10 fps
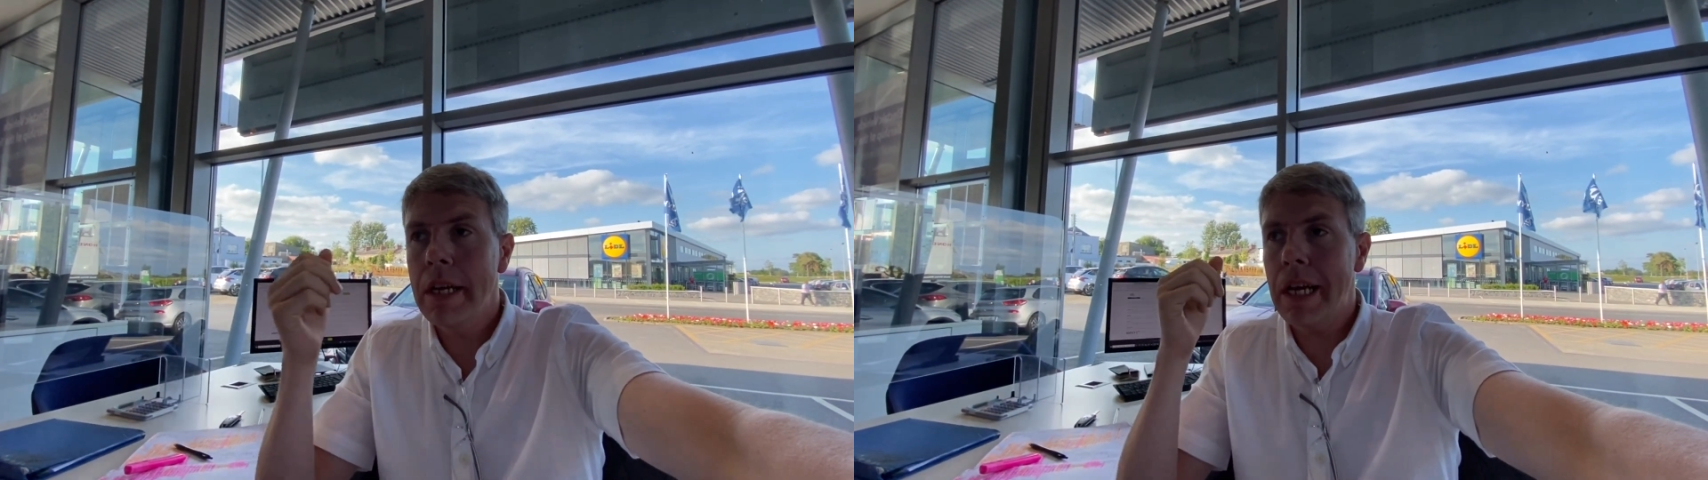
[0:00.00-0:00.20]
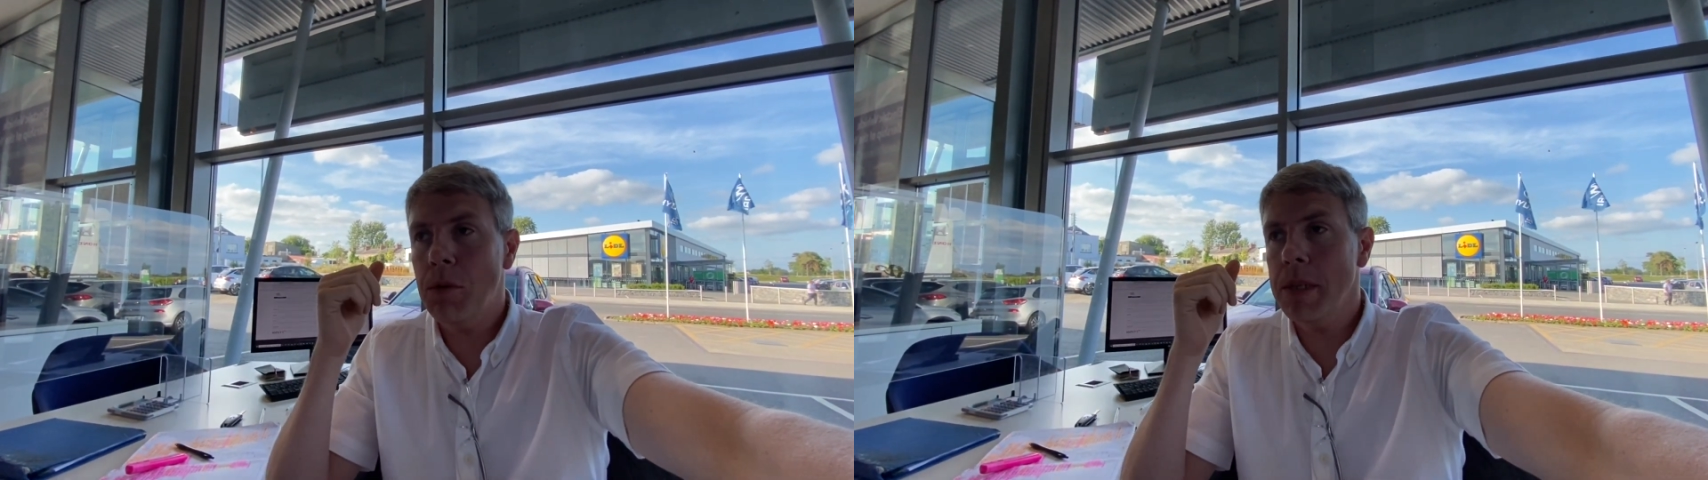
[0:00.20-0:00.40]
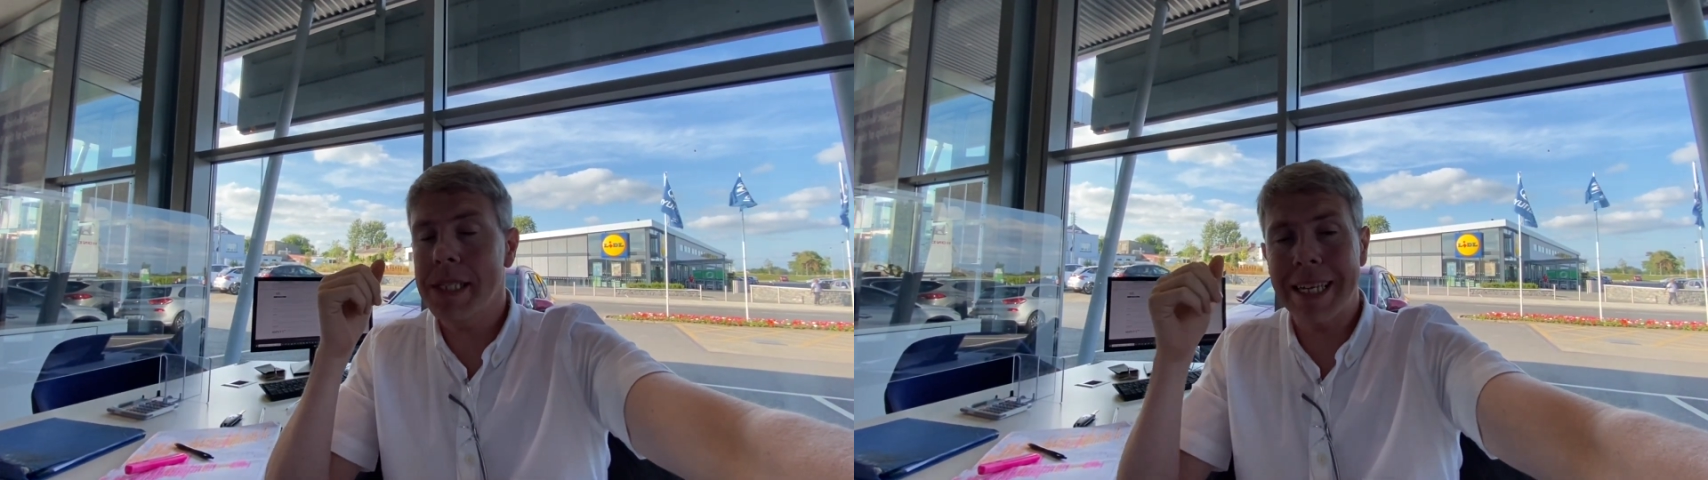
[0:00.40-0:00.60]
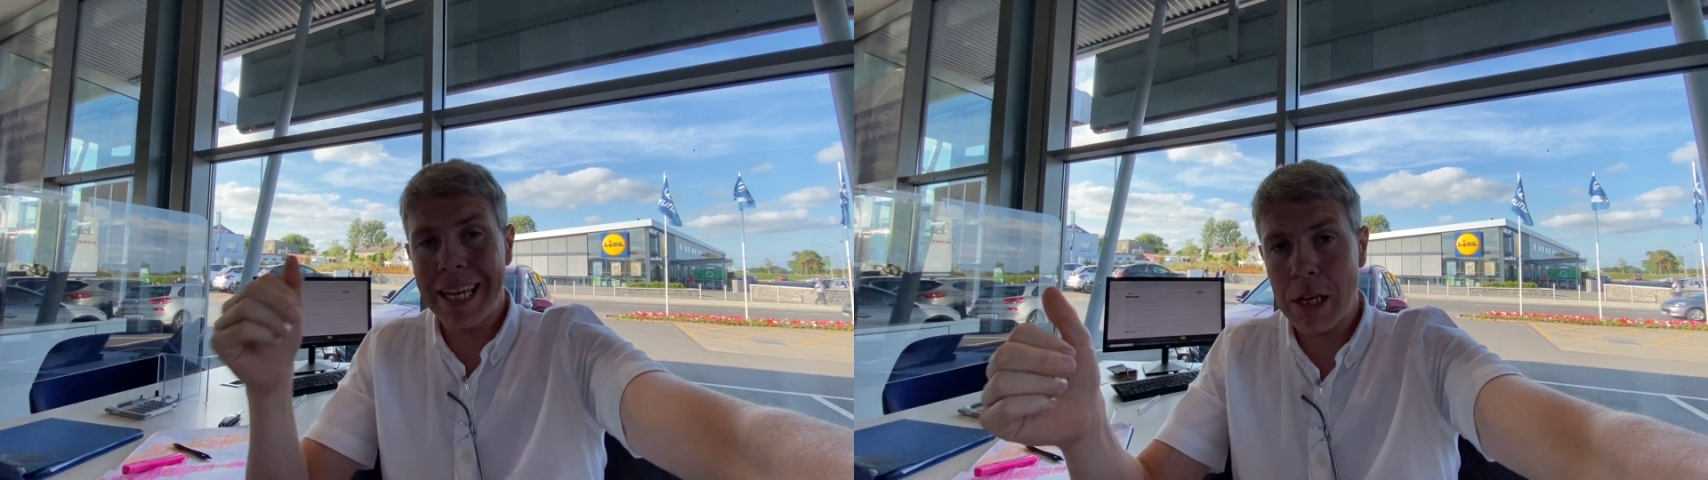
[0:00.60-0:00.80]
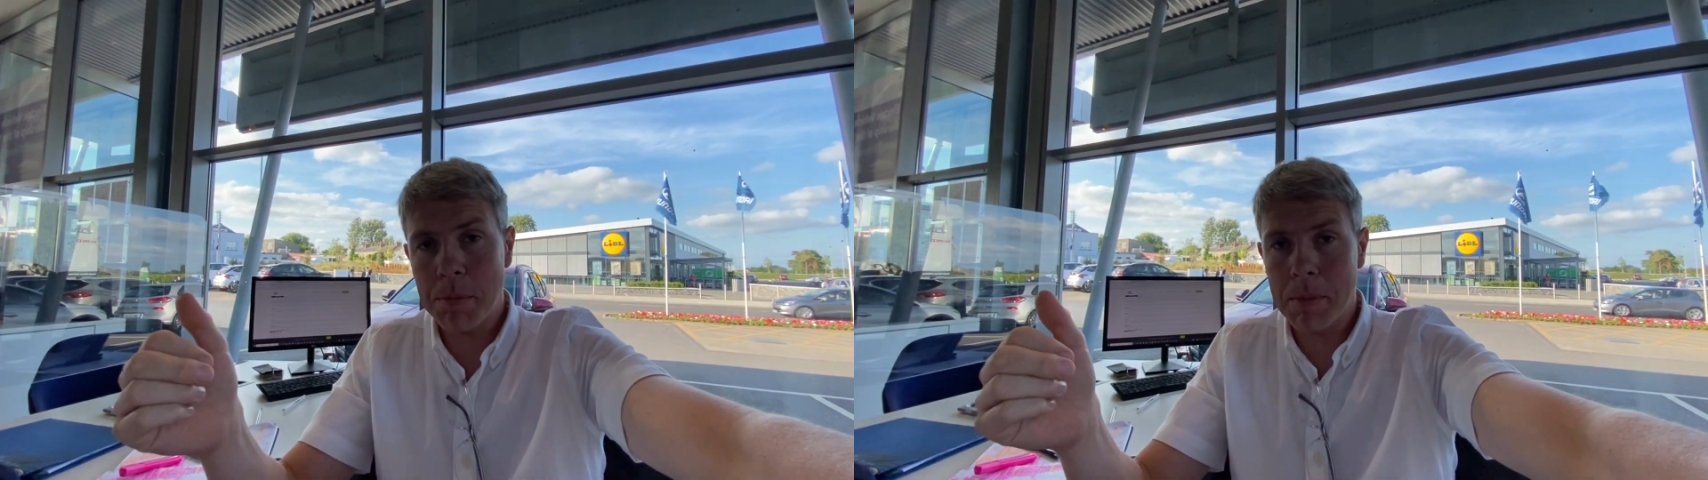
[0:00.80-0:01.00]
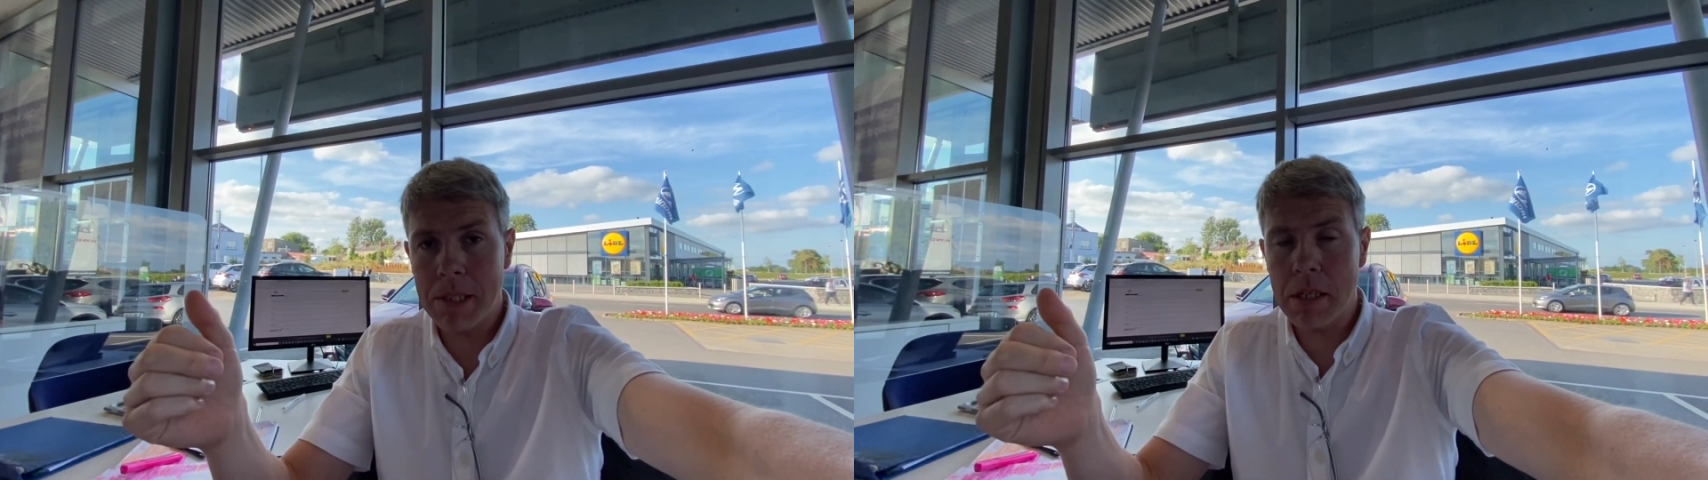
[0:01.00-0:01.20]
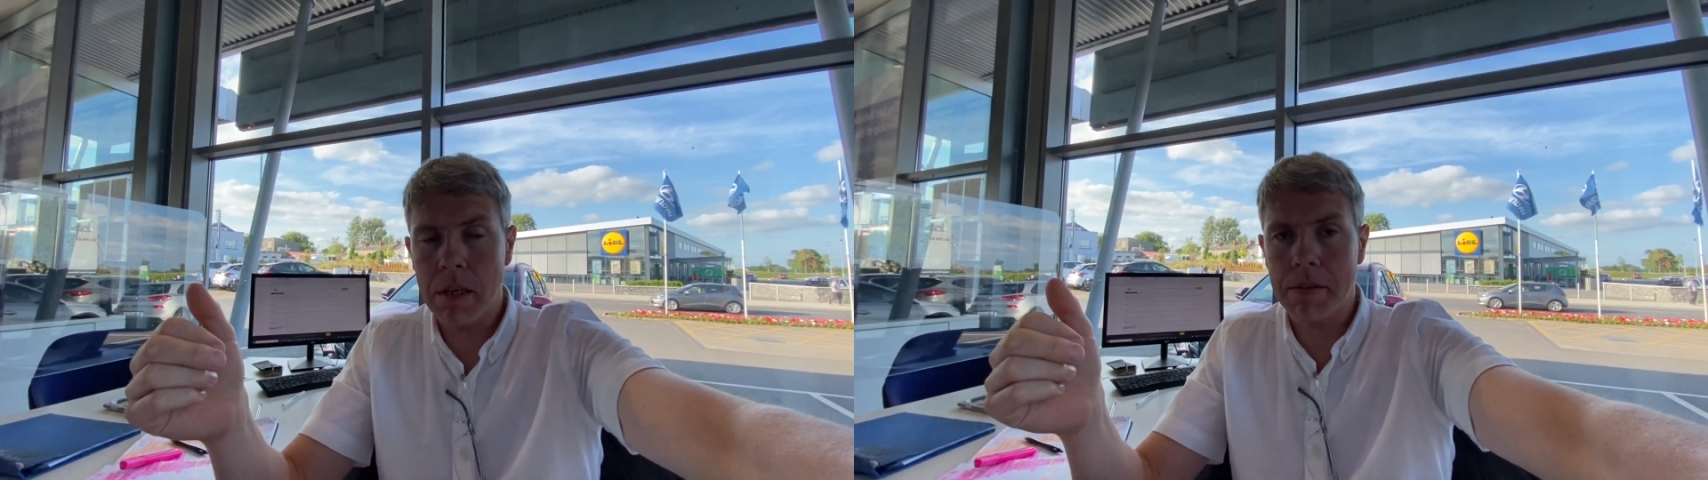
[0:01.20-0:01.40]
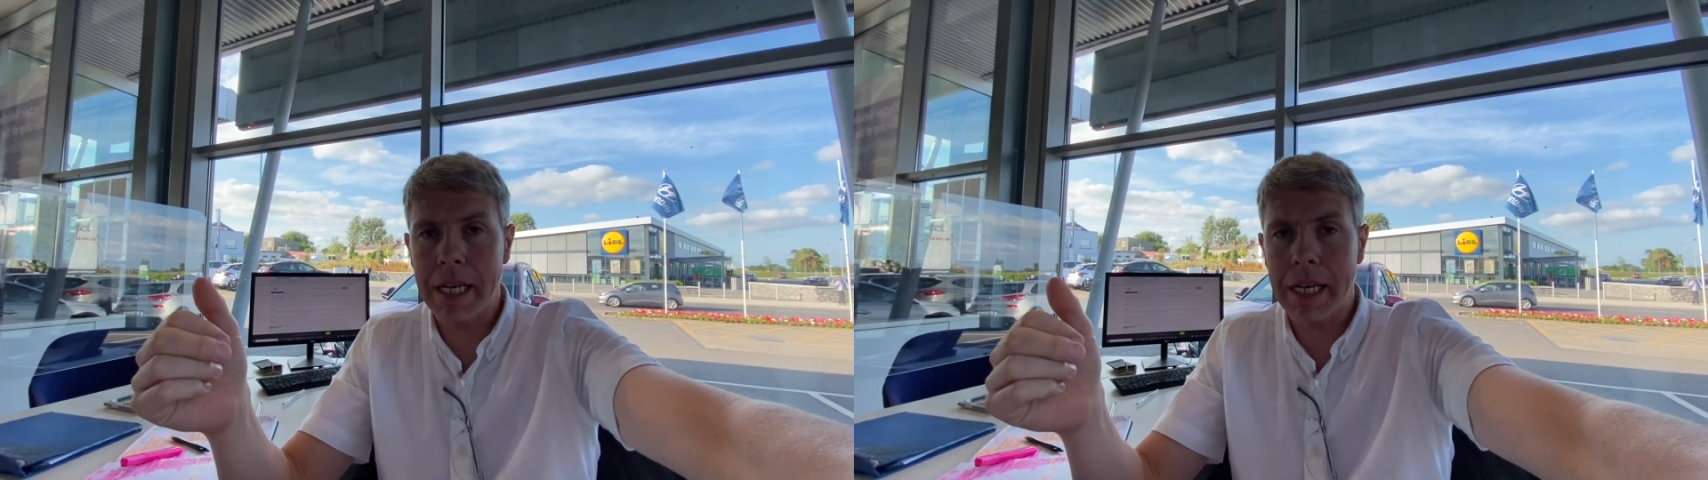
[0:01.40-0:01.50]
and what's the capability of the